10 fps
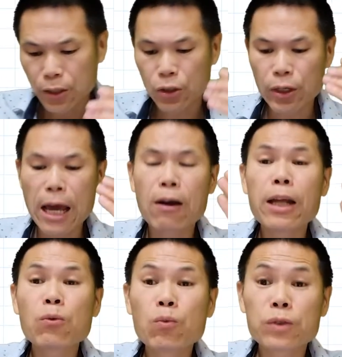So now
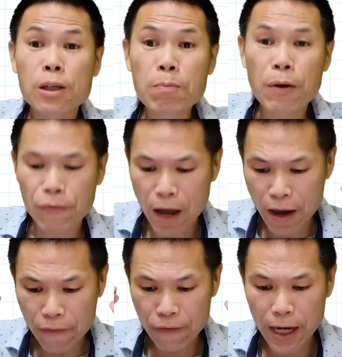let's
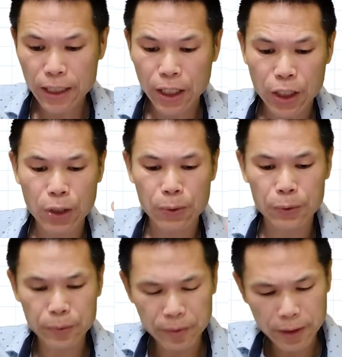simplify vector q.